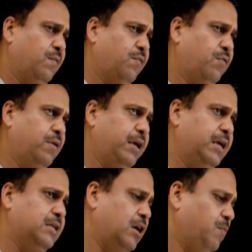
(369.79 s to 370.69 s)
4a
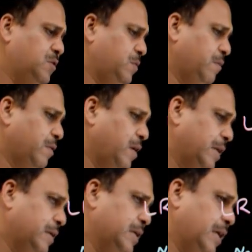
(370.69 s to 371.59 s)
is how much we have
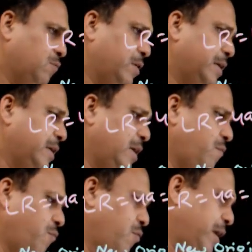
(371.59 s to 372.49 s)
directly calculated here?
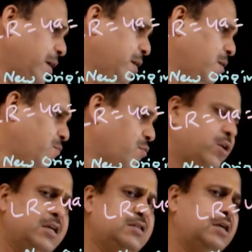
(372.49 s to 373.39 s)
4a.
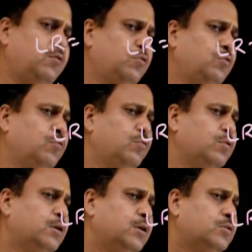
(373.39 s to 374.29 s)
4a is equal to 2.